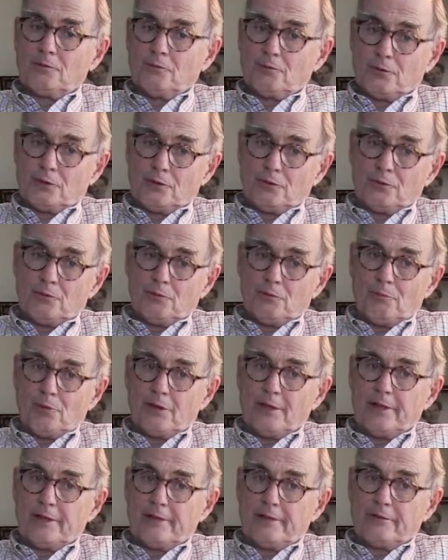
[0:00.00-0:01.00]
when you
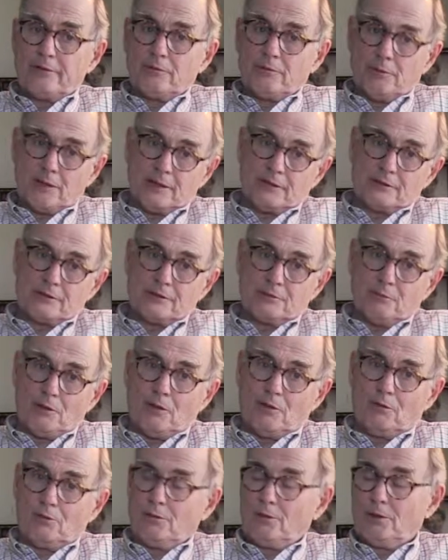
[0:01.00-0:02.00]
debride it, you make a
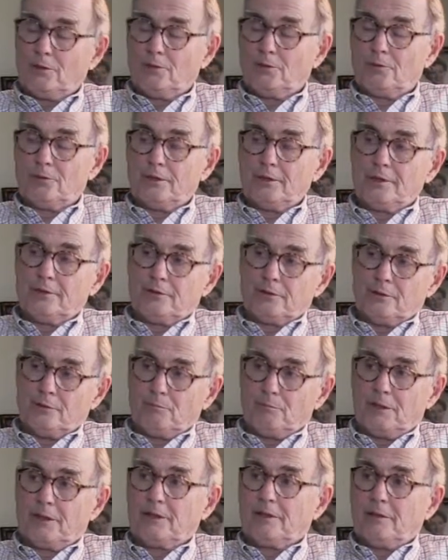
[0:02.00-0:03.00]
small hole into a
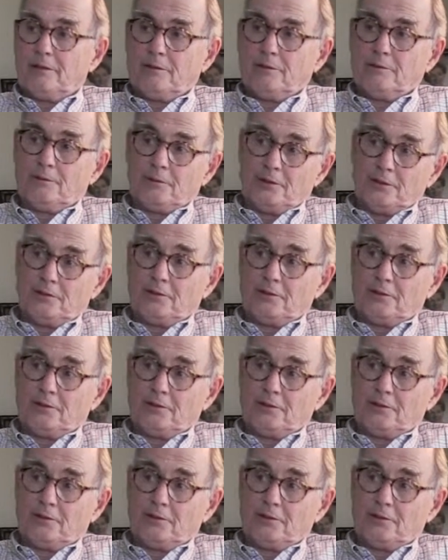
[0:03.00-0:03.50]
big hole,